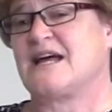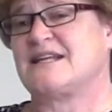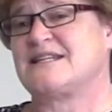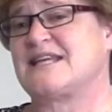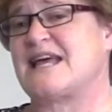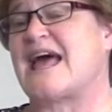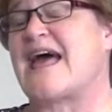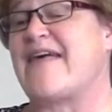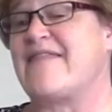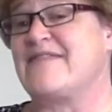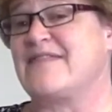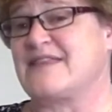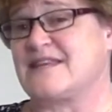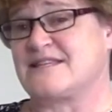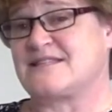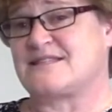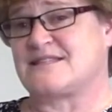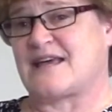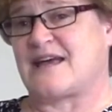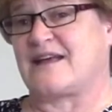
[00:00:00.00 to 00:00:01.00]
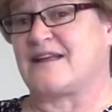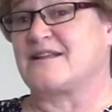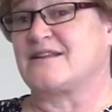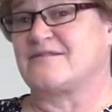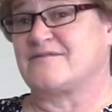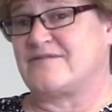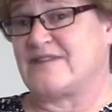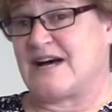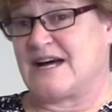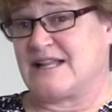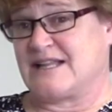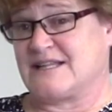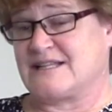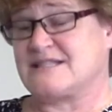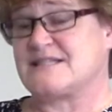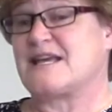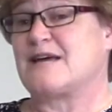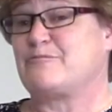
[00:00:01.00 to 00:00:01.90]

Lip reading: to end this cycle of violence.